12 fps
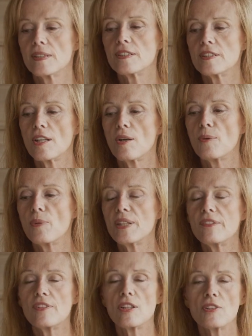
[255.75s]
So one
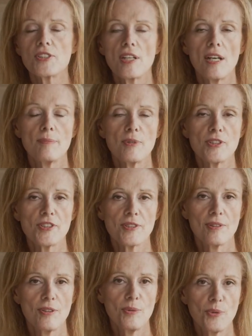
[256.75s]
of the old timers
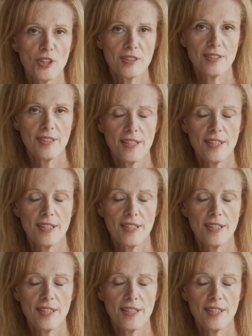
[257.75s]
who works in the